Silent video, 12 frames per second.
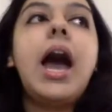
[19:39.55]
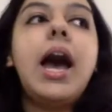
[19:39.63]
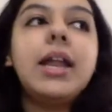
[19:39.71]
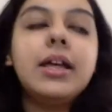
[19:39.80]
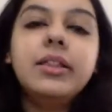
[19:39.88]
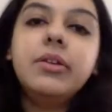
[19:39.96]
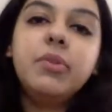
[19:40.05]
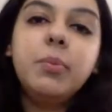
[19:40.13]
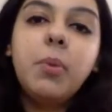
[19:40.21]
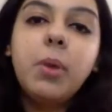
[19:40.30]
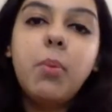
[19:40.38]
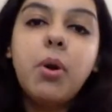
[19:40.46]

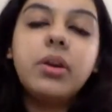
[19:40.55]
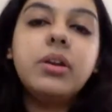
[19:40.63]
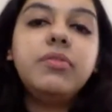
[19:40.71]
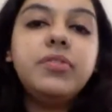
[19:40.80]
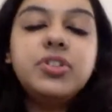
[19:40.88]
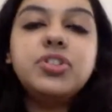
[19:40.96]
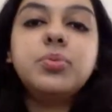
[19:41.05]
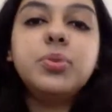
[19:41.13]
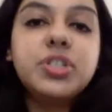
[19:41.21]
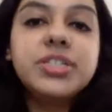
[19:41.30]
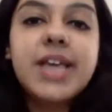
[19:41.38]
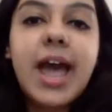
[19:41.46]
Another important feature
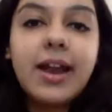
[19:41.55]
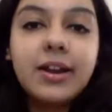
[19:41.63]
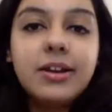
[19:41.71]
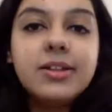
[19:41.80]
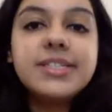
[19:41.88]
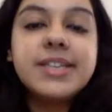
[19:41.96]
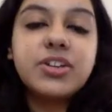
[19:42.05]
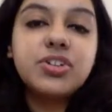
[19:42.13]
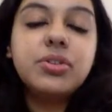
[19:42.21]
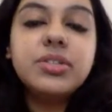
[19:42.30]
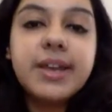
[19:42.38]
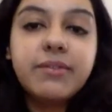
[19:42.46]
which is added is
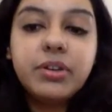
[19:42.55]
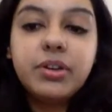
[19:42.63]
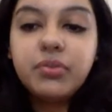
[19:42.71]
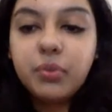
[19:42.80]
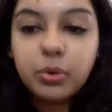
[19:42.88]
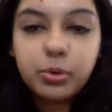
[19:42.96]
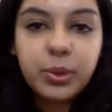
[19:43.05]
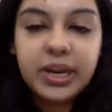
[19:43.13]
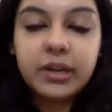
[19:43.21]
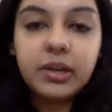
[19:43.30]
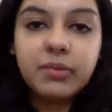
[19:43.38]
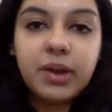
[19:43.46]
section 74 to
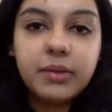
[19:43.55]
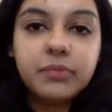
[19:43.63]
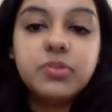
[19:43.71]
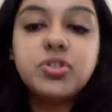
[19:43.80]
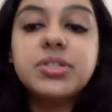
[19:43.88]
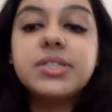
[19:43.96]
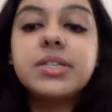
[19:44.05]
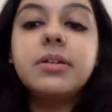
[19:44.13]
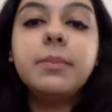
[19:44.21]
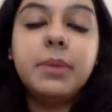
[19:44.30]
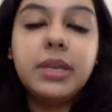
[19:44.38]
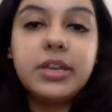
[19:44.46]
81, which is the
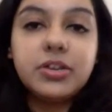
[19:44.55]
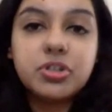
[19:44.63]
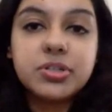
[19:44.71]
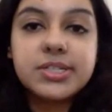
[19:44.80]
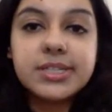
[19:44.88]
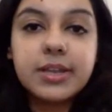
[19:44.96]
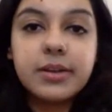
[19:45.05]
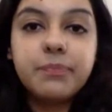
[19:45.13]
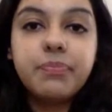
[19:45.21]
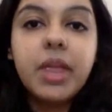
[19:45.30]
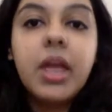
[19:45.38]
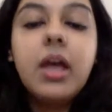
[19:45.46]
mediation cell.
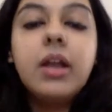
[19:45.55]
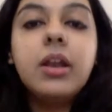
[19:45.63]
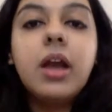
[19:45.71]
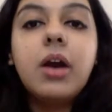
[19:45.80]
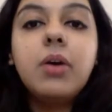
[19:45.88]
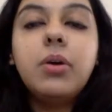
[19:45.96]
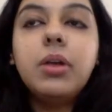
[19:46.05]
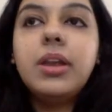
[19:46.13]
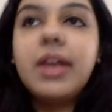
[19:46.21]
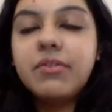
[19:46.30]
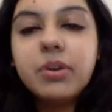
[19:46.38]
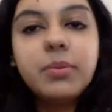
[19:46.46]
Now,
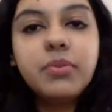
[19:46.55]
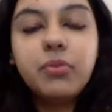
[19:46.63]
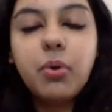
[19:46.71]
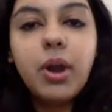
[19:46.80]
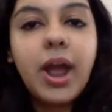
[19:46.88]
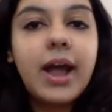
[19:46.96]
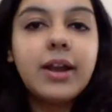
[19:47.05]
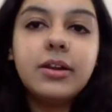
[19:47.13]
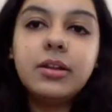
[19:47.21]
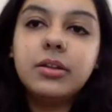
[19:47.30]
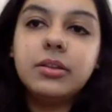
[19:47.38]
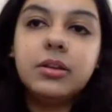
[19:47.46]
never before had
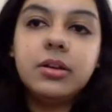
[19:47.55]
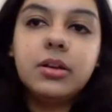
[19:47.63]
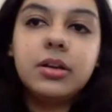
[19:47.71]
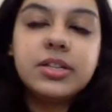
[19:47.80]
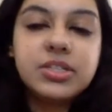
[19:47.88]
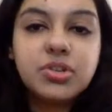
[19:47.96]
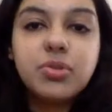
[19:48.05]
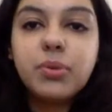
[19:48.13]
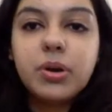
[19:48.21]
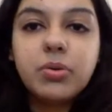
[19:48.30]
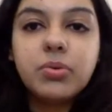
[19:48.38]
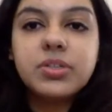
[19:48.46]
the
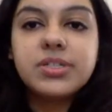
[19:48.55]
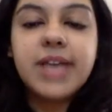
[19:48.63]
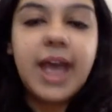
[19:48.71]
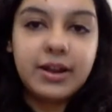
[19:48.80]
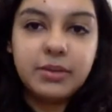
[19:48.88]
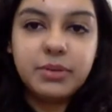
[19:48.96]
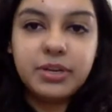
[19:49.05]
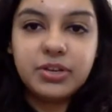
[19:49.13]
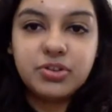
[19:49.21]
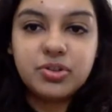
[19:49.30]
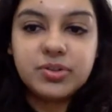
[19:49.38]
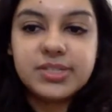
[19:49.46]
consumer courts had a
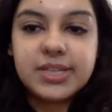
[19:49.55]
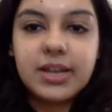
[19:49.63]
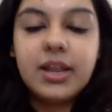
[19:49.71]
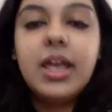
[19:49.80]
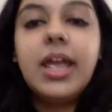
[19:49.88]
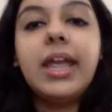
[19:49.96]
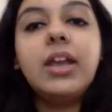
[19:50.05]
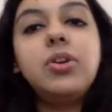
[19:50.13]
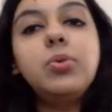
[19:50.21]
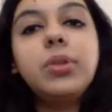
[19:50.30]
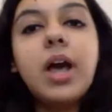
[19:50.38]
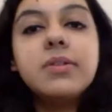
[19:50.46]
mediation cell. In
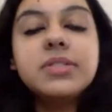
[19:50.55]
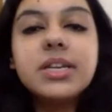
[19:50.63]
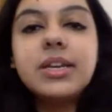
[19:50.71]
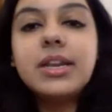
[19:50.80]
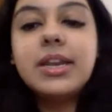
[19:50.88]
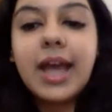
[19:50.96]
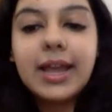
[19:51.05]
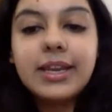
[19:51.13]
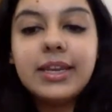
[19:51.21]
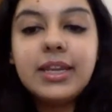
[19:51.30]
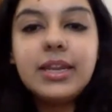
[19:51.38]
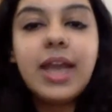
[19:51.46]

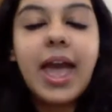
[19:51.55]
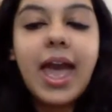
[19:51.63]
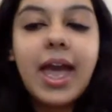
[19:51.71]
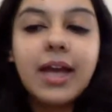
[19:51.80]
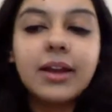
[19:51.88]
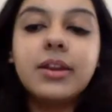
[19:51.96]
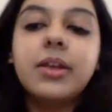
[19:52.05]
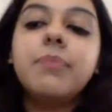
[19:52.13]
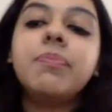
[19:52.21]
2019 Act,